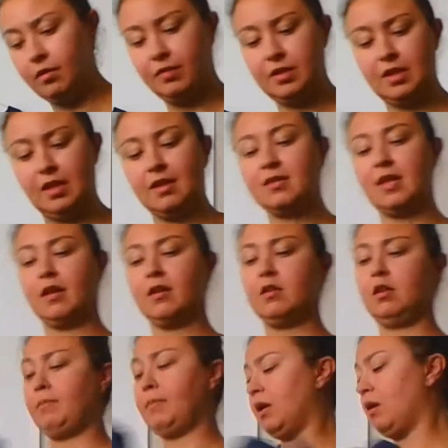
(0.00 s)
if it's not exactly
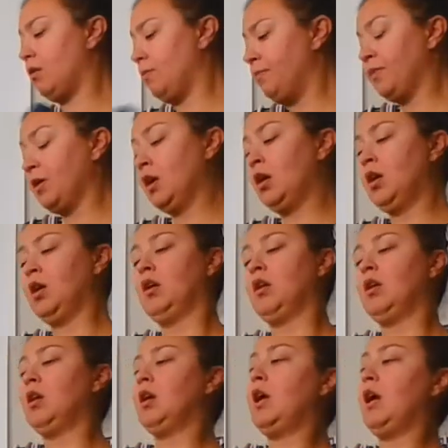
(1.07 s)
a bell?
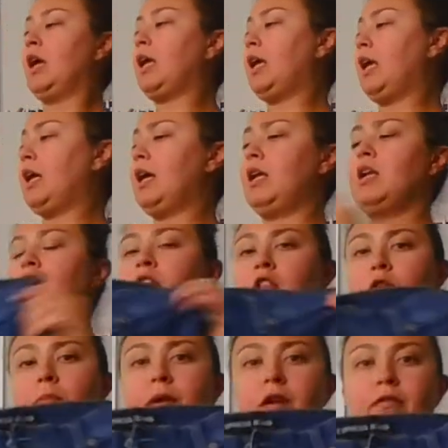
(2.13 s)
And another
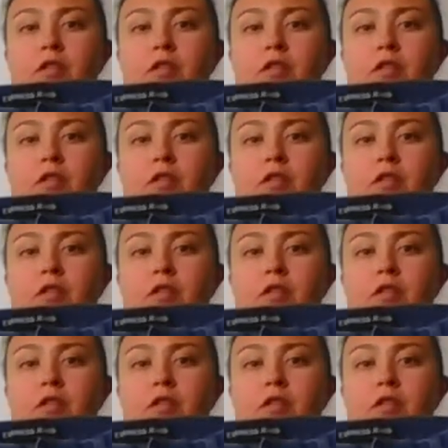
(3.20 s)
pair of